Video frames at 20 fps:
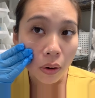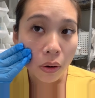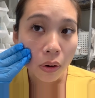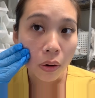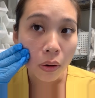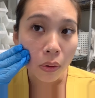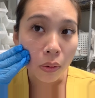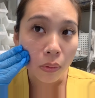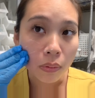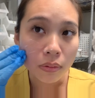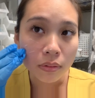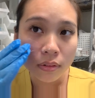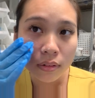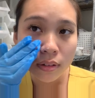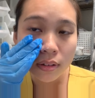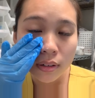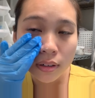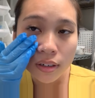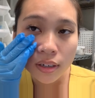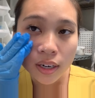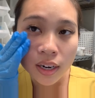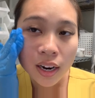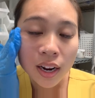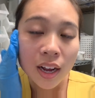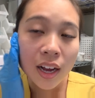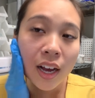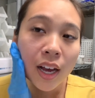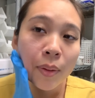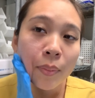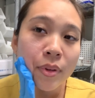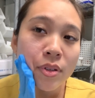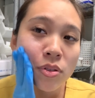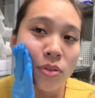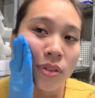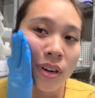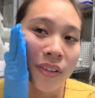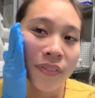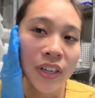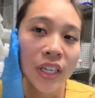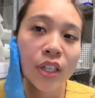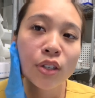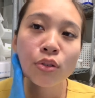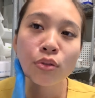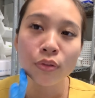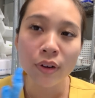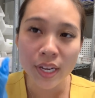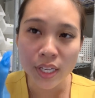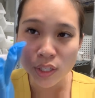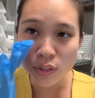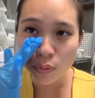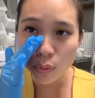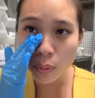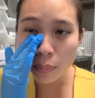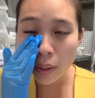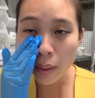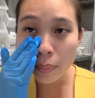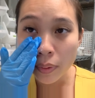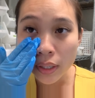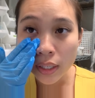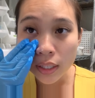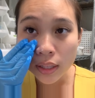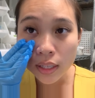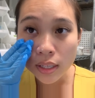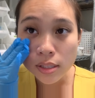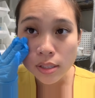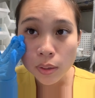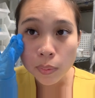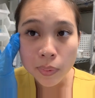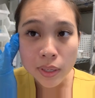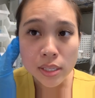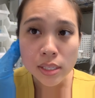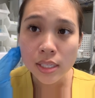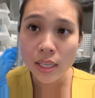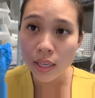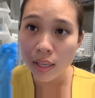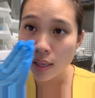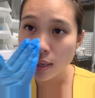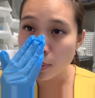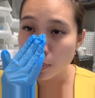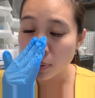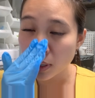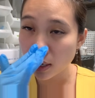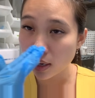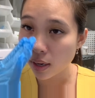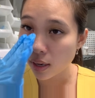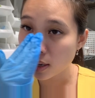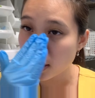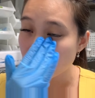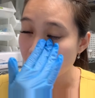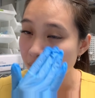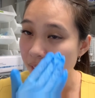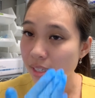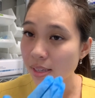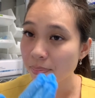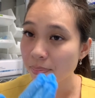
Oh, I'm also not very graceful about putting things on my skin because